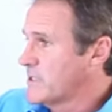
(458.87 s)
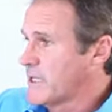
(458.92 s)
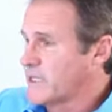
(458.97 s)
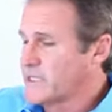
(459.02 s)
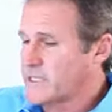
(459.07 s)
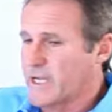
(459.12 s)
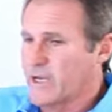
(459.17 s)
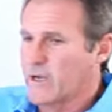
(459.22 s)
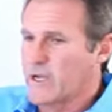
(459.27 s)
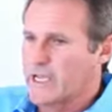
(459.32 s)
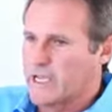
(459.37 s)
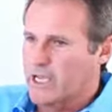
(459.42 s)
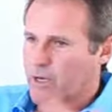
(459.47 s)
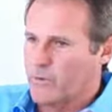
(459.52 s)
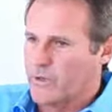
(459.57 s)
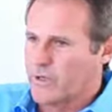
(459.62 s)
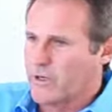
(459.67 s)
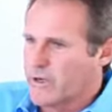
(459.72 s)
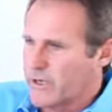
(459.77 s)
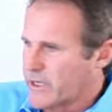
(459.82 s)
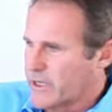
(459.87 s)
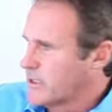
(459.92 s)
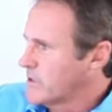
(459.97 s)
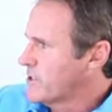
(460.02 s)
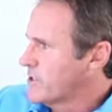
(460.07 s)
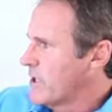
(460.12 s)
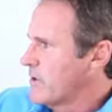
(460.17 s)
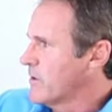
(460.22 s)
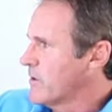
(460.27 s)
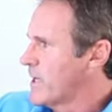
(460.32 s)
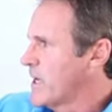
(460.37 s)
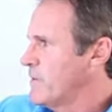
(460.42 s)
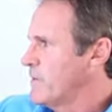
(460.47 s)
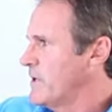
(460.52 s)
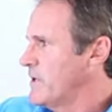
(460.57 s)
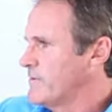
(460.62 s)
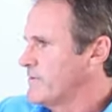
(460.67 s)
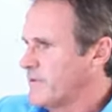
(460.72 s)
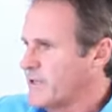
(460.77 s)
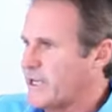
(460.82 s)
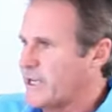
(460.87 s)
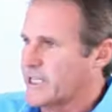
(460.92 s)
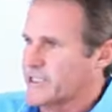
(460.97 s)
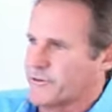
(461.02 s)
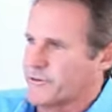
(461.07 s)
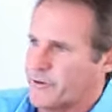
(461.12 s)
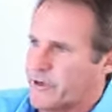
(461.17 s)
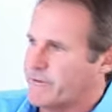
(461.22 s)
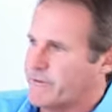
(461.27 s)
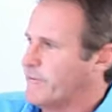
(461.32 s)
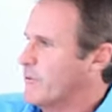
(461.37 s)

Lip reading: they say, okay, we've got a consultant coming in for the next 3,